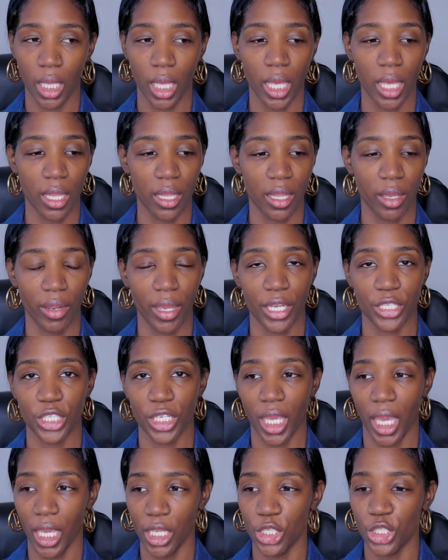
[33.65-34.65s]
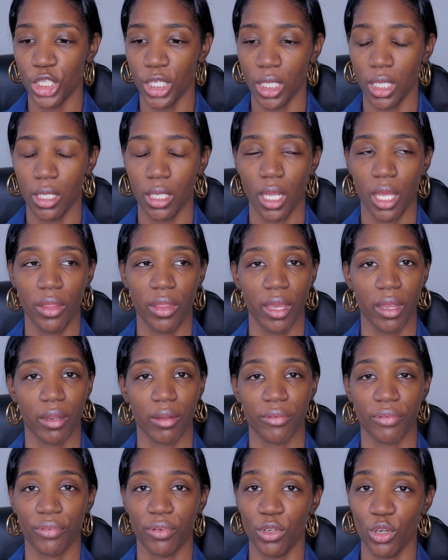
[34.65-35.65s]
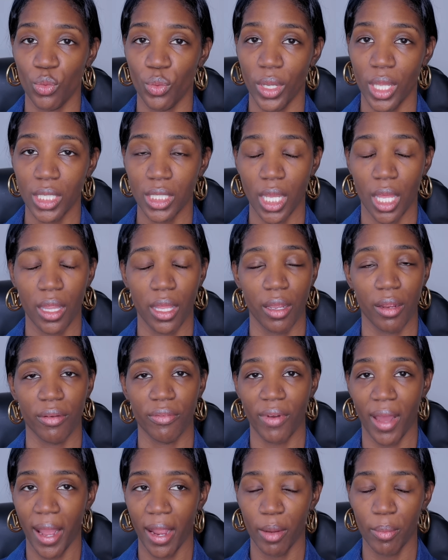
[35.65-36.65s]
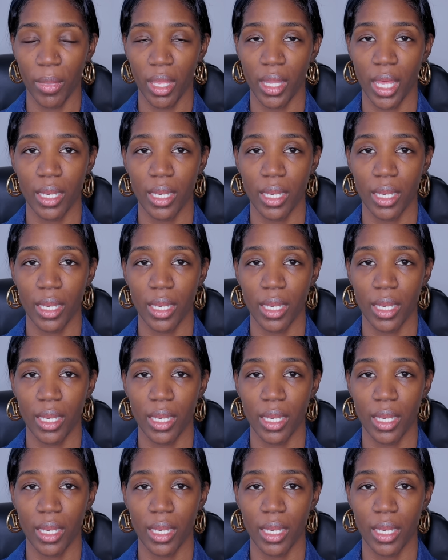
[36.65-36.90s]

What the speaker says: and their education and their influence and their environment.